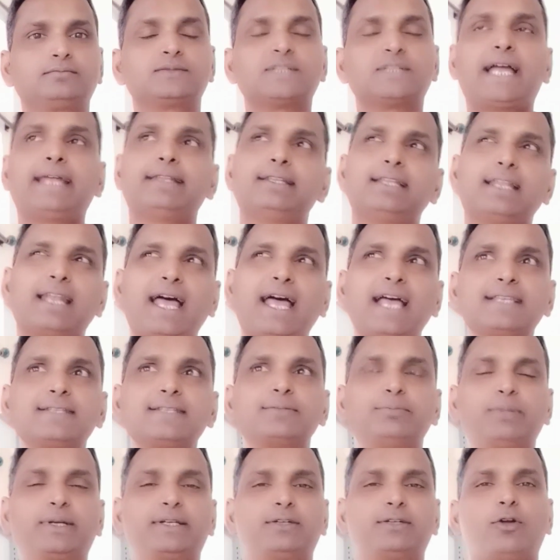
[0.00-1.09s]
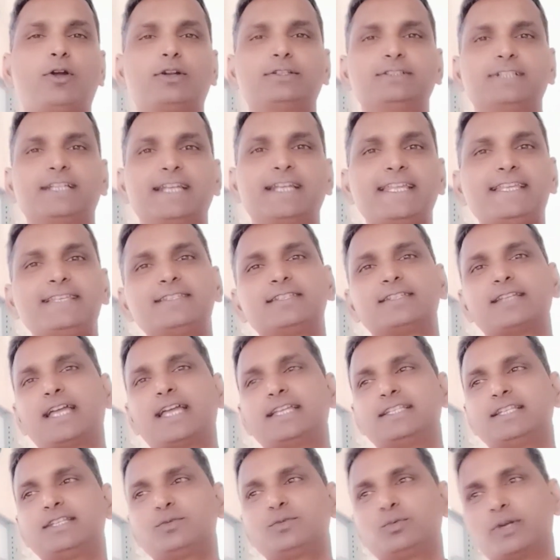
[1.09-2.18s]
And the last but not the least, I
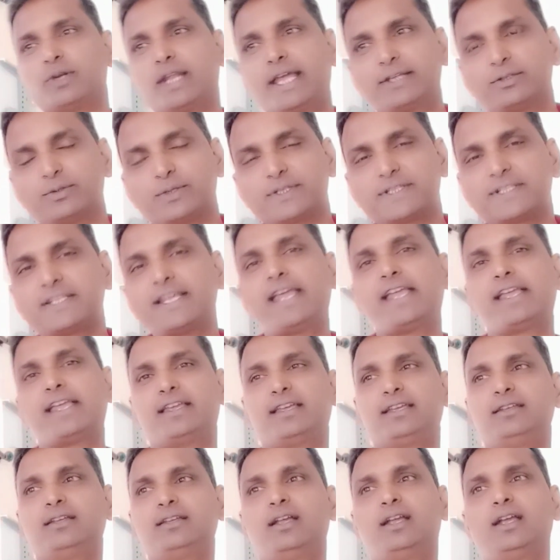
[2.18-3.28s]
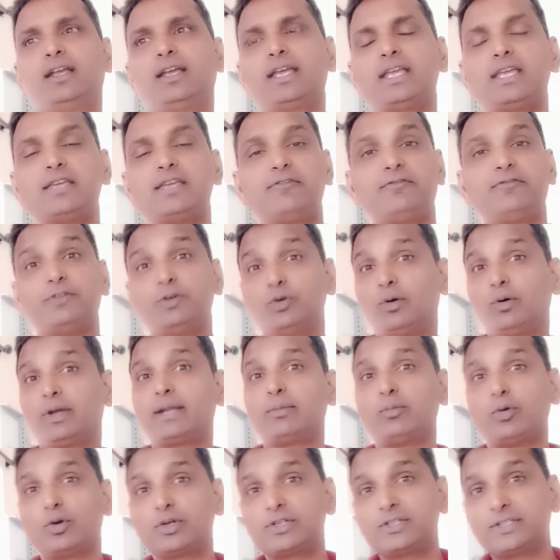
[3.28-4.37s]
just would like to say, if your
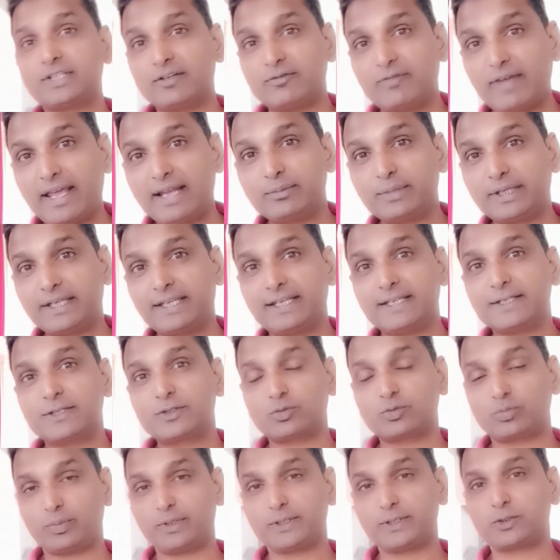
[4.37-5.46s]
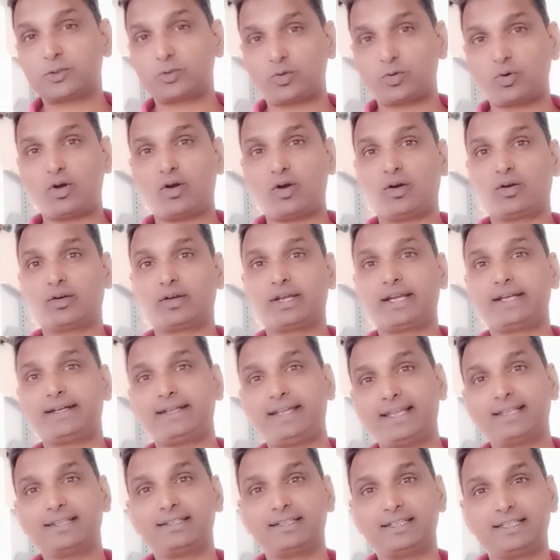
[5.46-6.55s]
emotional well-being is to be strong and
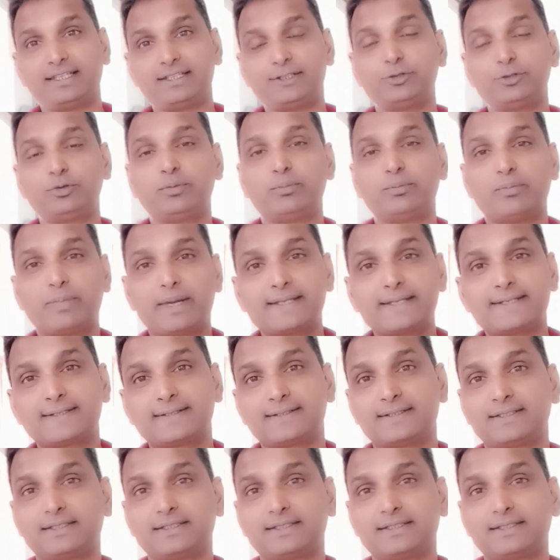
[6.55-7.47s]
healthy, you must